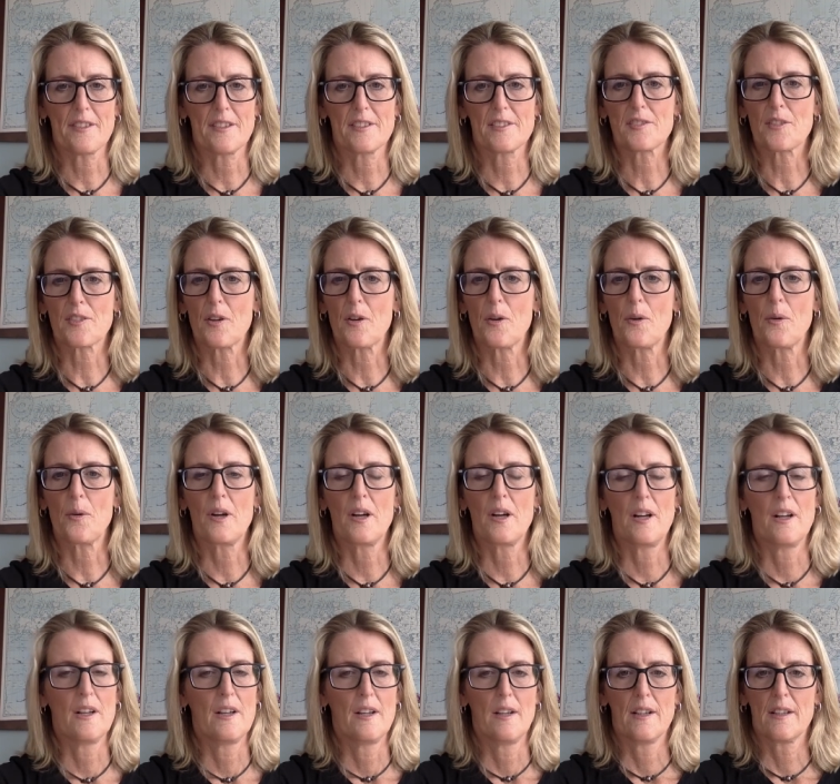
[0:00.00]
So
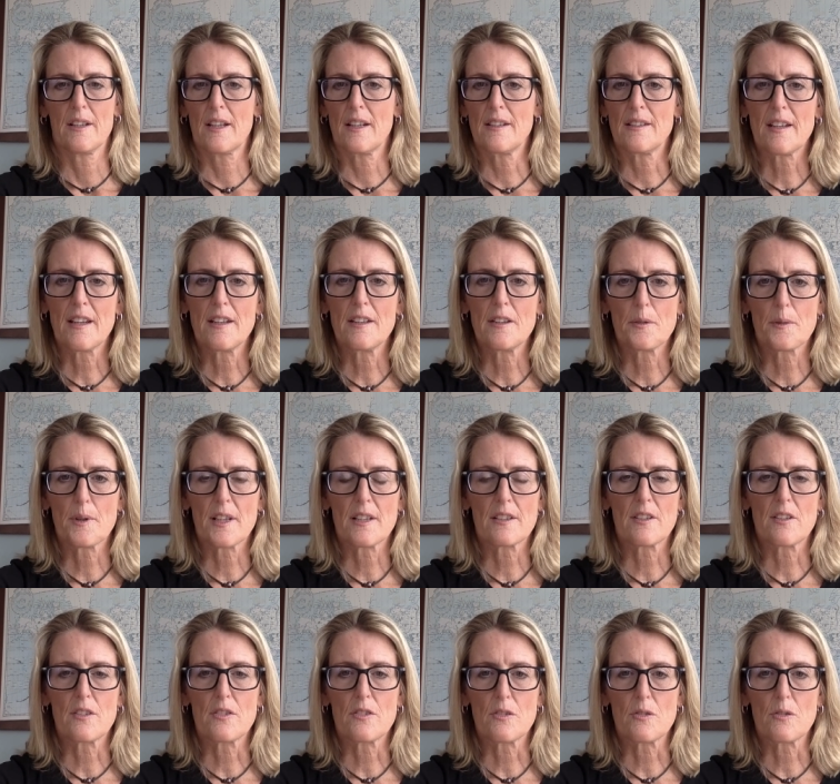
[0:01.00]
continuing
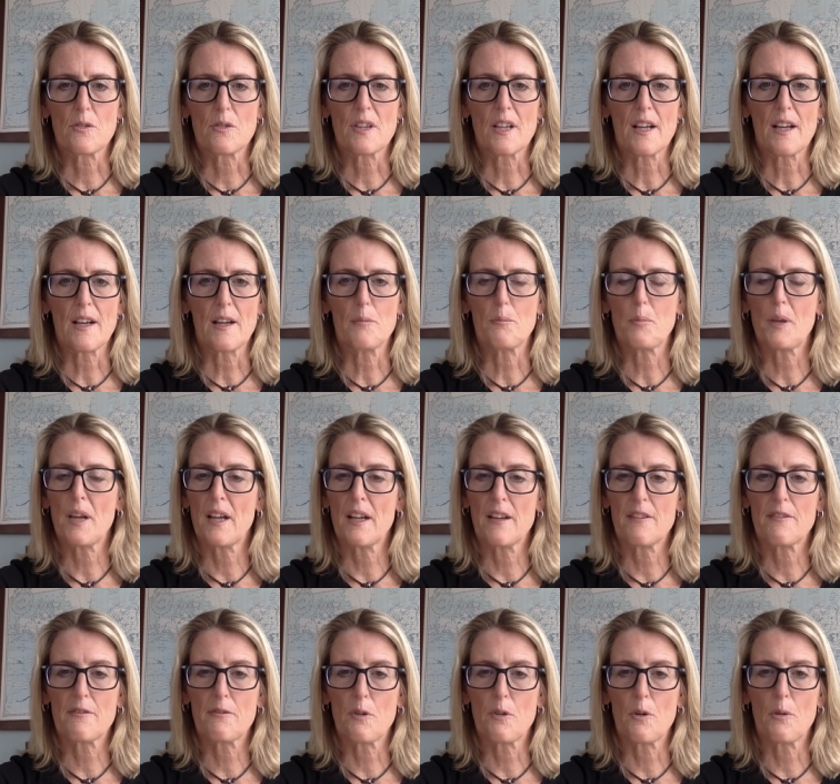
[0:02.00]
to do that, pay
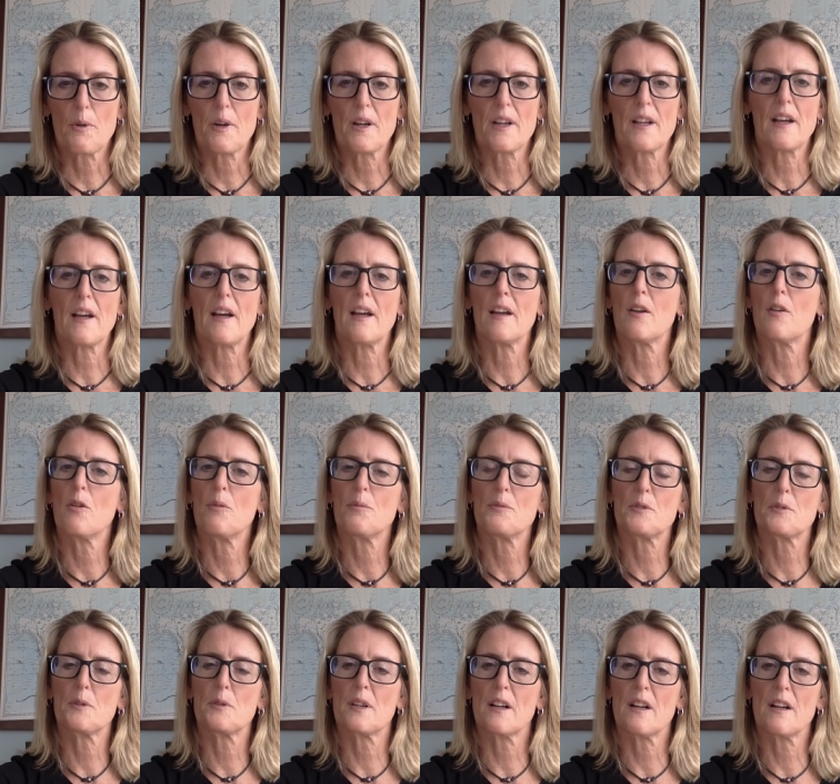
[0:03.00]
it forward. I hope
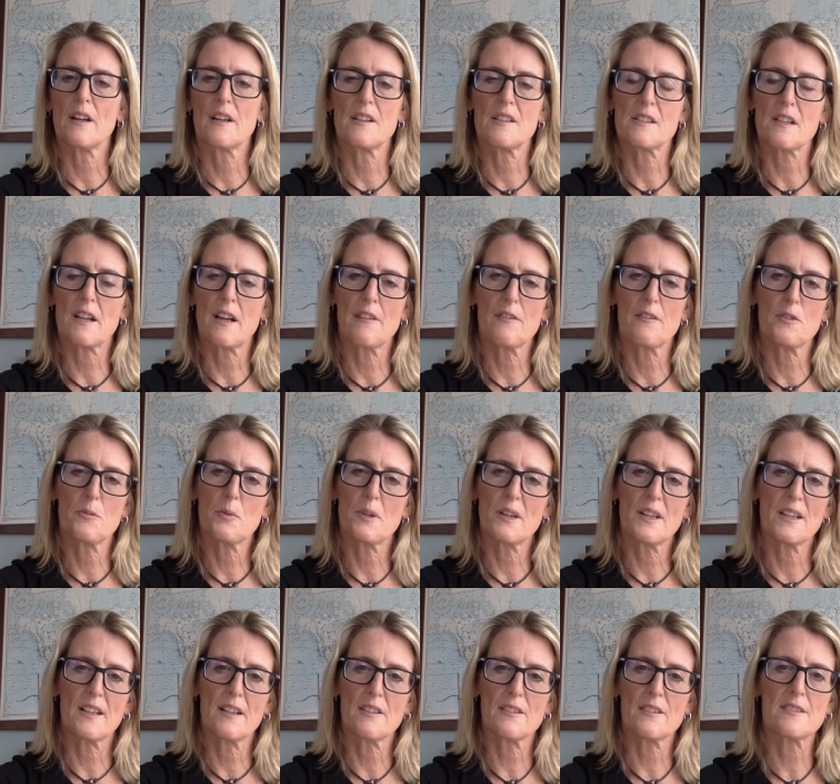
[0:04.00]
to encourage
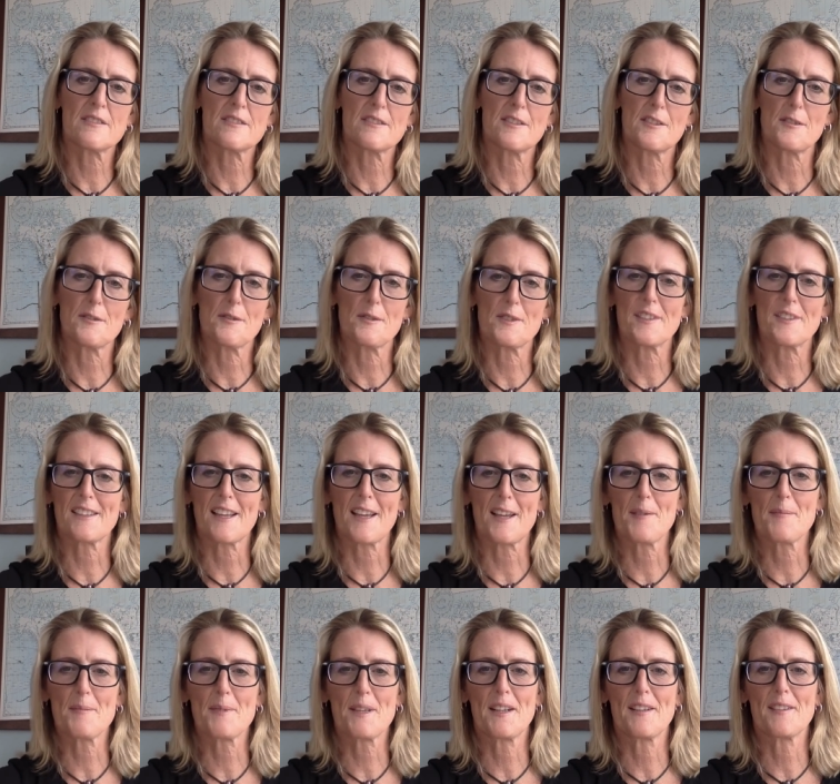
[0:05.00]
everybody else to do the
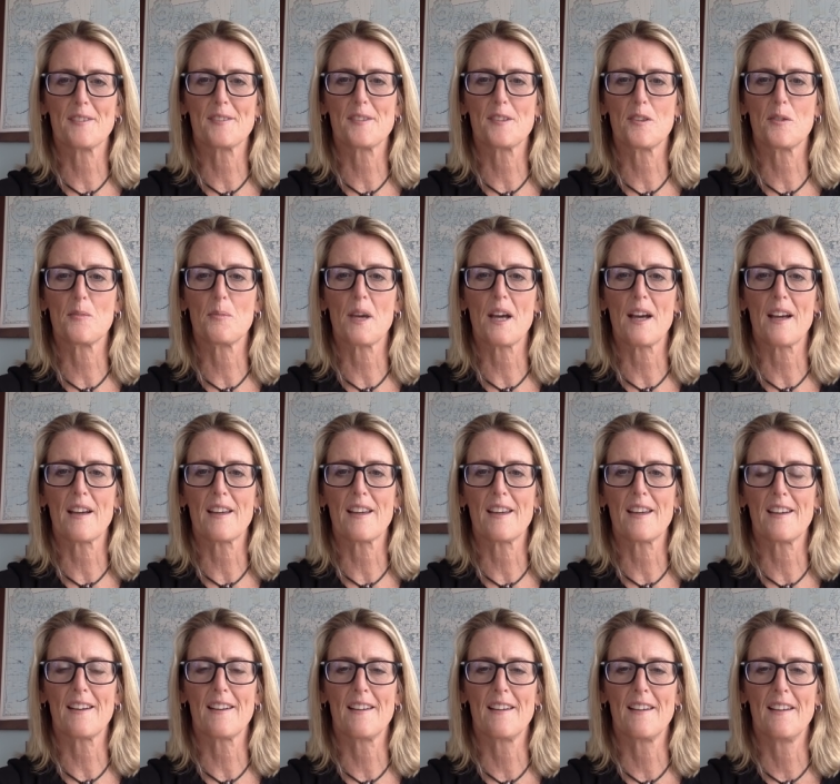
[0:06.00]
same, and I'll see you back
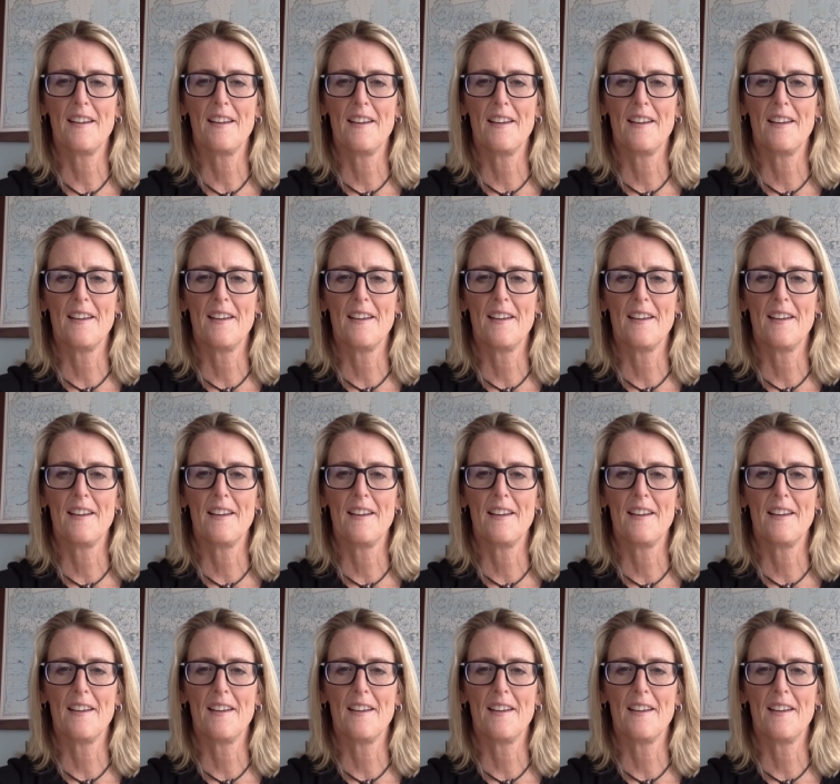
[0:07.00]
here